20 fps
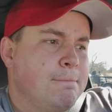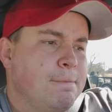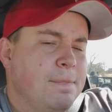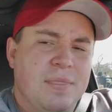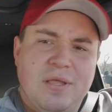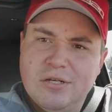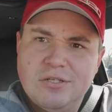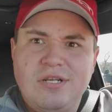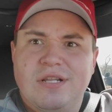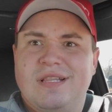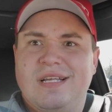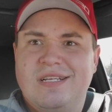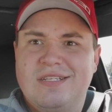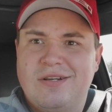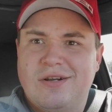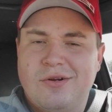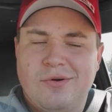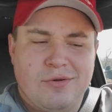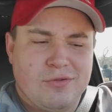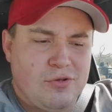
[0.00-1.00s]
These are the things
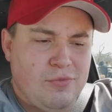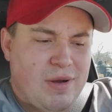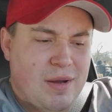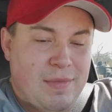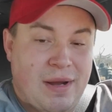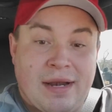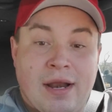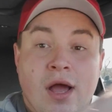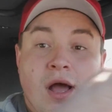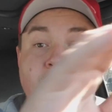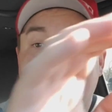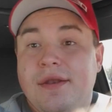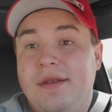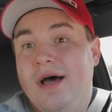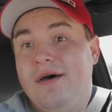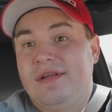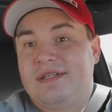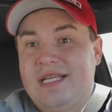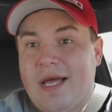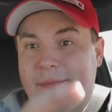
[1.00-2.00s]
that are going through my mind.
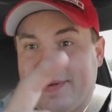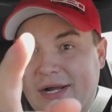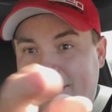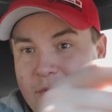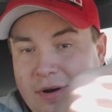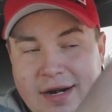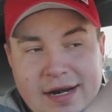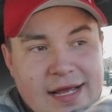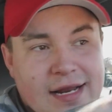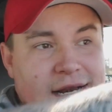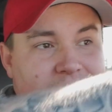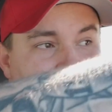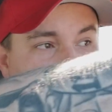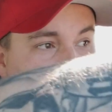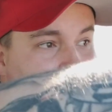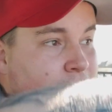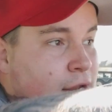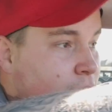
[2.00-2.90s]
Another topic I wanted to hit today.